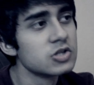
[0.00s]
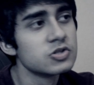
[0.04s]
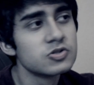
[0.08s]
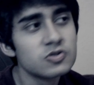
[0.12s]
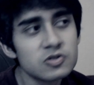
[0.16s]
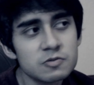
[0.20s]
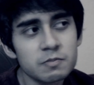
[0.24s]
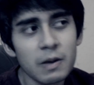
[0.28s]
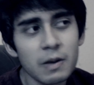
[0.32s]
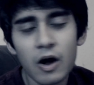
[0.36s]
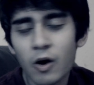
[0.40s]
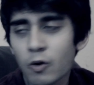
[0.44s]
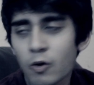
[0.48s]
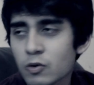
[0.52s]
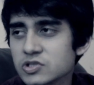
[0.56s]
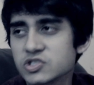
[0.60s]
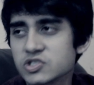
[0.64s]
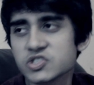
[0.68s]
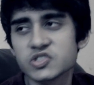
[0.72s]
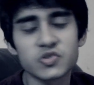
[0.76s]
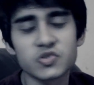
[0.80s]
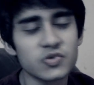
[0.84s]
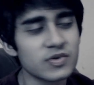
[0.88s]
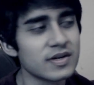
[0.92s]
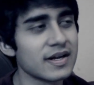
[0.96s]
Dude, my whole
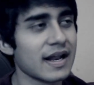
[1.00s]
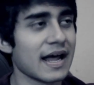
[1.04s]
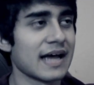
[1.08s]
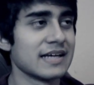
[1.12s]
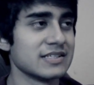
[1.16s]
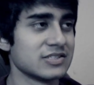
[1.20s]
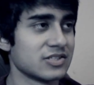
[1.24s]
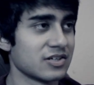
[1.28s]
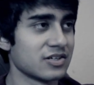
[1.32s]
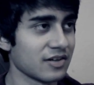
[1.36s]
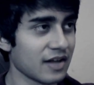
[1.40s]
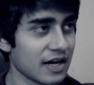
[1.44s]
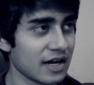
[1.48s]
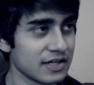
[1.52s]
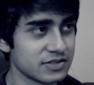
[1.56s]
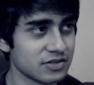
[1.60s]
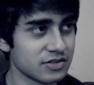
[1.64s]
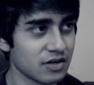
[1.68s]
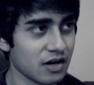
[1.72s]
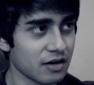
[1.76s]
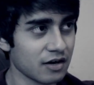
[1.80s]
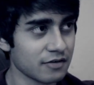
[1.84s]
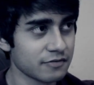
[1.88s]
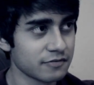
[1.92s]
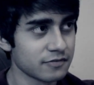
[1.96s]
street has their
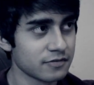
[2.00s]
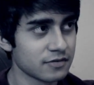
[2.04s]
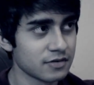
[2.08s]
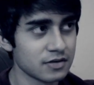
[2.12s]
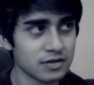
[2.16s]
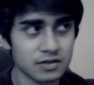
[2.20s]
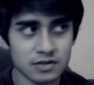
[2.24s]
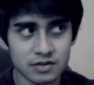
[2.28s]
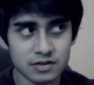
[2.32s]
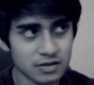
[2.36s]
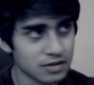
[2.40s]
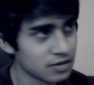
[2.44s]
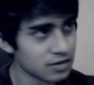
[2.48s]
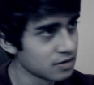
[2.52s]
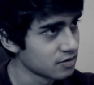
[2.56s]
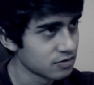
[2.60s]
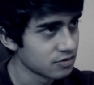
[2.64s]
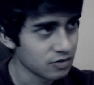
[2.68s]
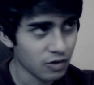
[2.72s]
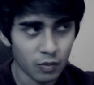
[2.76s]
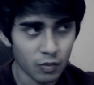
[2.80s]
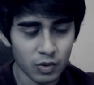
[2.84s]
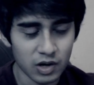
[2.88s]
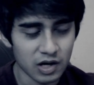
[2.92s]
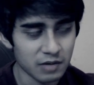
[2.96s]
lights off.
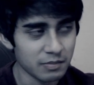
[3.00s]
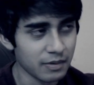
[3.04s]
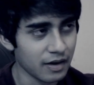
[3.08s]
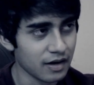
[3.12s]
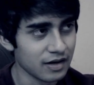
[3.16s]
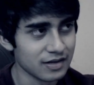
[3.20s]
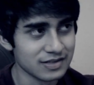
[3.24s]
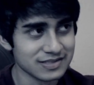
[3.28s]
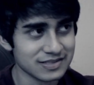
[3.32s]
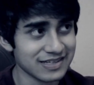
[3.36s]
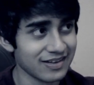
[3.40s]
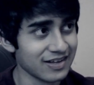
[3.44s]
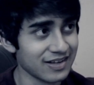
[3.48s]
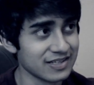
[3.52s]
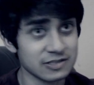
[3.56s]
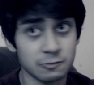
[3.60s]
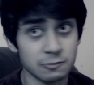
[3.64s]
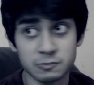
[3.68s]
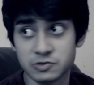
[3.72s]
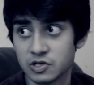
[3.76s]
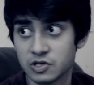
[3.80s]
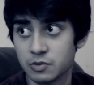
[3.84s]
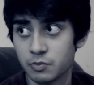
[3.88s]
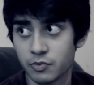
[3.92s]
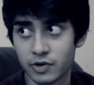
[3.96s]
Don't worry about it. It's not like
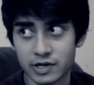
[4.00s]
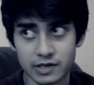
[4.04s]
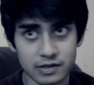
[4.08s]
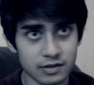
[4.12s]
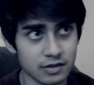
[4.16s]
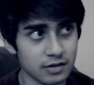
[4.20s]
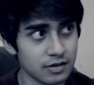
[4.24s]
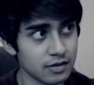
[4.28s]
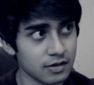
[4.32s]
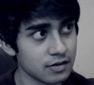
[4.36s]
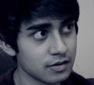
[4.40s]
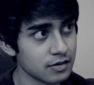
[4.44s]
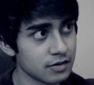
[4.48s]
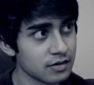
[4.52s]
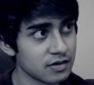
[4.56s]
someone's gonna break in.